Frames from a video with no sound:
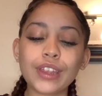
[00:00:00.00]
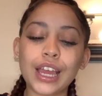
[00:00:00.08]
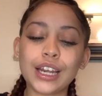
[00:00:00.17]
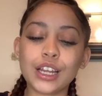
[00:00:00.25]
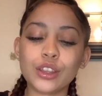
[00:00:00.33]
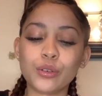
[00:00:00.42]

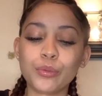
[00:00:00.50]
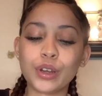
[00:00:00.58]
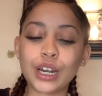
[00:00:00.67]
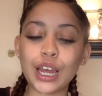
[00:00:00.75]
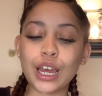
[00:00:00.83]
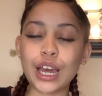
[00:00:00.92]
Another
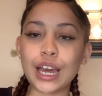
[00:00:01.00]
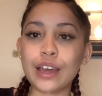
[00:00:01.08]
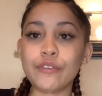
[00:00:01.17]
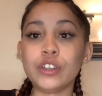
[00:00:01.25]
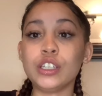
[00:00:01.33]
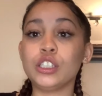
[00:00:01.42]
one I
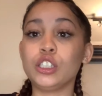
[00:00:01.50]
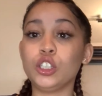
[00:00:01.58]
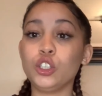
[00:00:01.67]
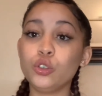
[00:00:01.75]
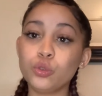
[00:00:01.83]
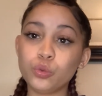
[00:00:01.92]
have is
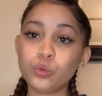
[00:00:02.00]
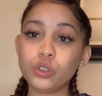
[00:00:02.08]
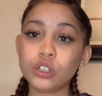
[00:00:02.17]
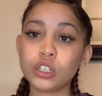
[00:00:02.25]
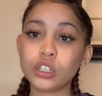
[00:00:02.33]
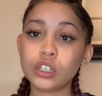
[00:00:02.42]
You.
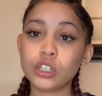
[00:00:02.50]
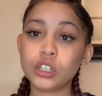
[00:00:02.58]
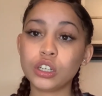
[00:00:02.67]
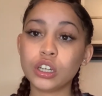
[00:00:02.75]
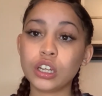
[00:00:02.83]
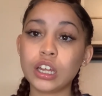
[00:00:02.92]

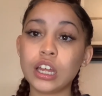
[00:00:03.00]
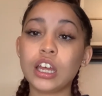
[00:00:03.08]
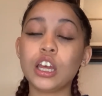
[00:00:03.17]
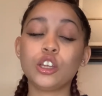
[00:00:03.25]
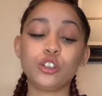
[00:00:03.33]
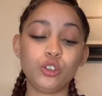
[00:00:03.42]

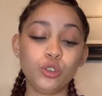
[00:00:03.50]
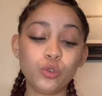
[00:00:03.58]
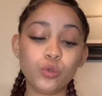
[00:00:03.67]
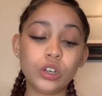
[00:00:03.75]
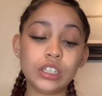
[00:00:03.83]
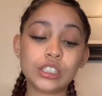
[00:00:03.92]

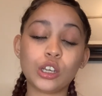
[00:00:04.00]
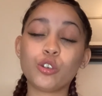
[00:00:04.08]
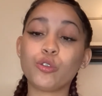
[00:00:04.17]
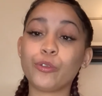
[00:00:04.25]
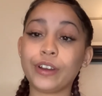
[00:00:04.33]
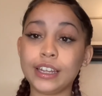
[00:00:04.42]
You is a
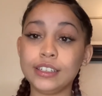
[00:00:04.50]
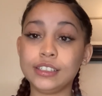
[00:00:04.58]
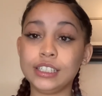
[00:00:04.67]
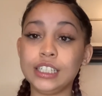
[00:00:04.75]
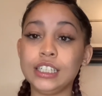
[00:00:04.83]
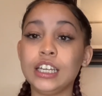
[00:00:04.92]

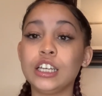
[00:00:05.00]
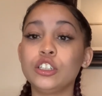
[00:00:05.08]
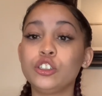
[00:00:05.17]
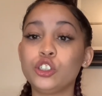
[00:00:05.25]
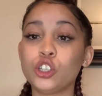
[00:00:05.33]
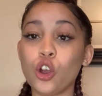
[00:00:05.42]
crazy
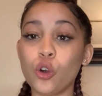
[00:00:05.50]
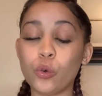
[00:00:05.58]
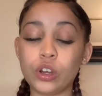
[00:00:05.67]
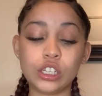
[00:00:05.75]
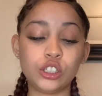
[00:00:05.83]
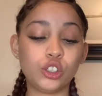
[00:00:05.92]

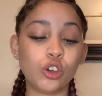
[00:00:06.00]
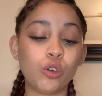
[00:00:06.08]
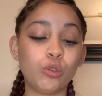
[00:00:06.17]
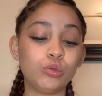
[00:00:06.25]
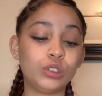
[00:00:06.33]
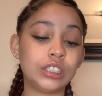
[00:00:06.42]
show. It
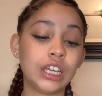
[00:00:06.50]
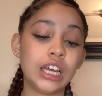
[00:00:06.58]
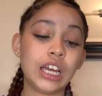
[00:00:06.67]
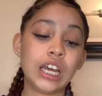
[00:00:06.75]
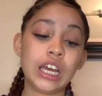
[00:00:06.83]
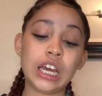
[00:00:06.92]
shows
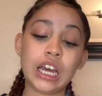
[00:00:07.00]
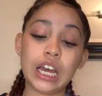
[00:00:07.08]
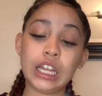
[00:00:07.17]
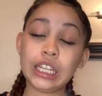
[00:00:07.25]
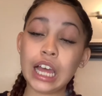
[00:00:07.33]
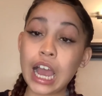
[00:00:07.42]

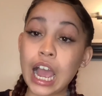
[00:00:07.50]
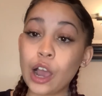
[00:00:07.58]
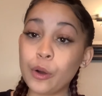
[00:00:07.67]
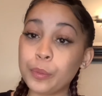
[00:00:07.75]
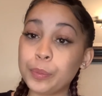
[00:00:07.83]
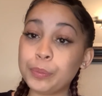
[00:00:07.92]
a lot
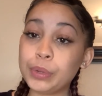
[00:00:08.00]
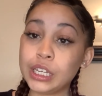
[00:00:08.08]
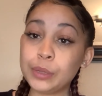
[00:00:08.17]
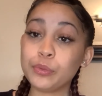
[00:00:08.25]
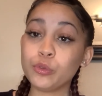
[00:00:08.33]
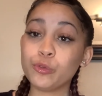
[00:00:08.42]
how
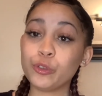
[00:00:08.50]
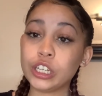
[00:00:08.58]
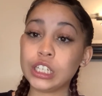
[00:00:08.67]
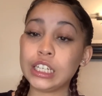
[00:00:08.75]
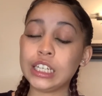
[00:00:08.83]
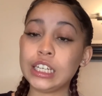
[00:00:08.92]
people
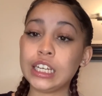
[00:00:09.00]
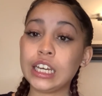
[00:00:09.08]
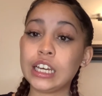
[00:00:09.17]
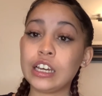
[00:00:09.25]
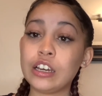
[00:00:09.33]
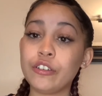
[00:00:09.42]
really
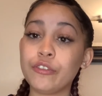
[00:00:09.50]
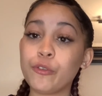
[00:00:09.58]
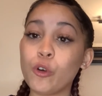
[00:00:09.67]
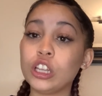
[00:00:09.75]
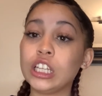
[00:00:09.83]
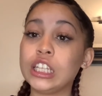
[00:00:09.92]

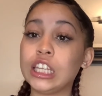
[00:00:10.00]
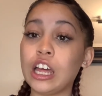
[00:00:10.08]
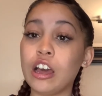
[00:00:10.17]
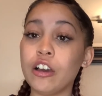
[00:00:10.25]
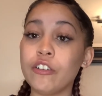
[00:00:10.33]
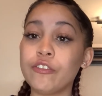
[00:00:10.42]
fall in
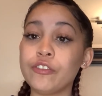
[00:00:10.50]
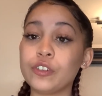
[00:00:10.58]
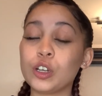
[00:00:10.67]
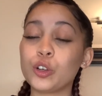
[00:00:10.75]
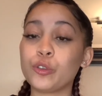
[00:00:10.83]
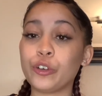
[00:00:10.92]
love
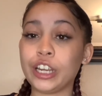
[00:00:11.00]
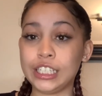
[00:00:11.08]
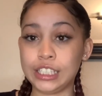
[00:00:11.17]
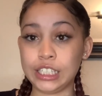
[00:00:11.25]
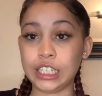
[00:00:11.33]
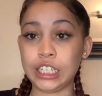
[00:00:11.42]

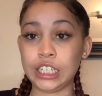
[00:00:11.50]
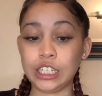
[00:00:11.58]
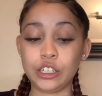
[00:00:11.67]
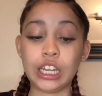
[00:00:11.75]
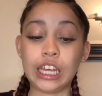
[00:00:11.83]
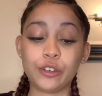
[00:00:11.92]
crazily,
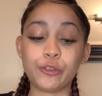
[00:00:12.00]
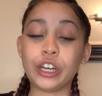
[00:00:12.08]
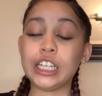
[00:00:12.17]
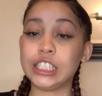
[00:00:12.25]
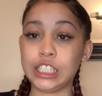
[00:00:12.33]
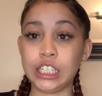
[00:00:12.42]
like
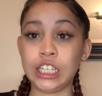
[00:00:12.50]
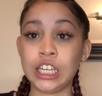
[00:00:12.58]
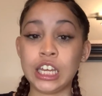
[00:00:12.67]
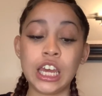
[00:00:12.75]
crazy.